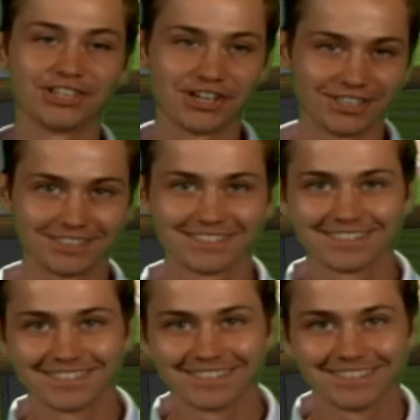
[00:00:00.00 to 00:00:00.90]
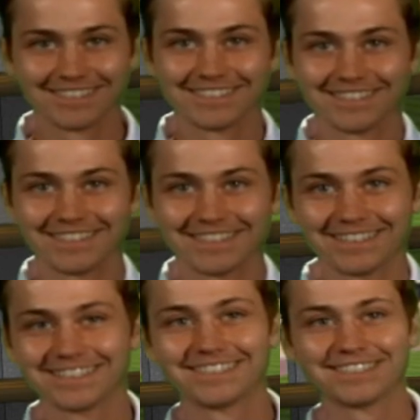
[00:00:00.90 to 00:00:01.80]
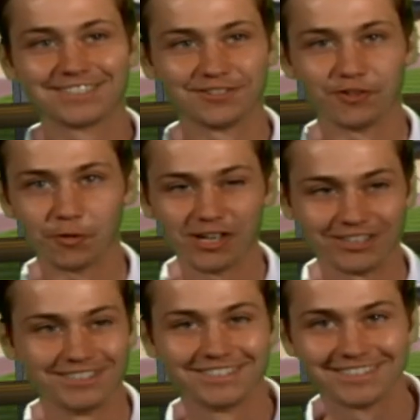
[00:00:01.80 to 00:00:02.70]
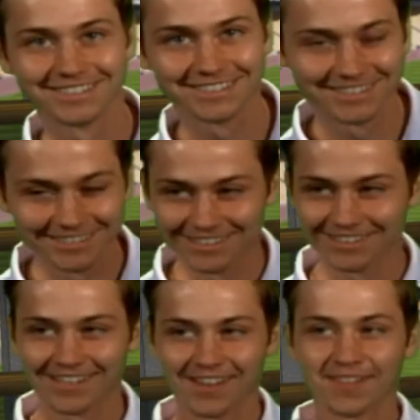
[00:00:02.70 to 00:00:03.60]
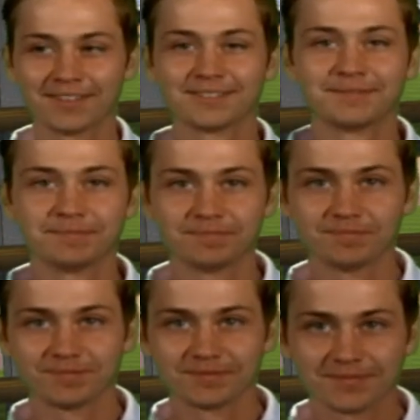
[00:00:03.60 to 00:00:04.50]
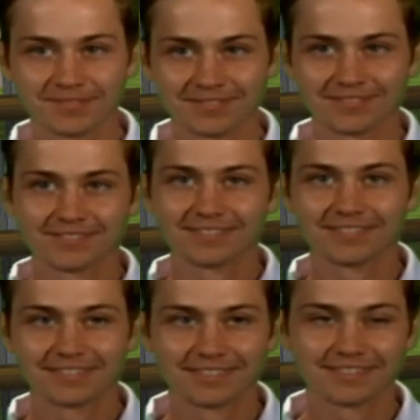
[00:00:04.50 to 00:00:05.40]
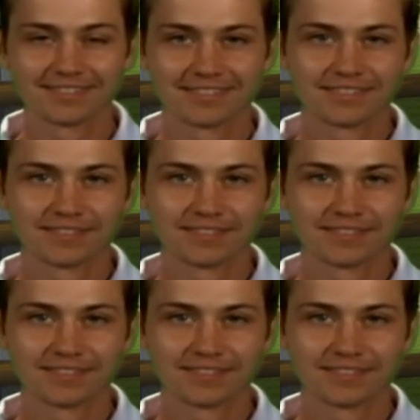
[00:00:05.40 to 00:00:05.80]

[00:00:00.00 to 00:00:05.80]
She's not saying for sure. She's saying fur, and she's not saying fur like fur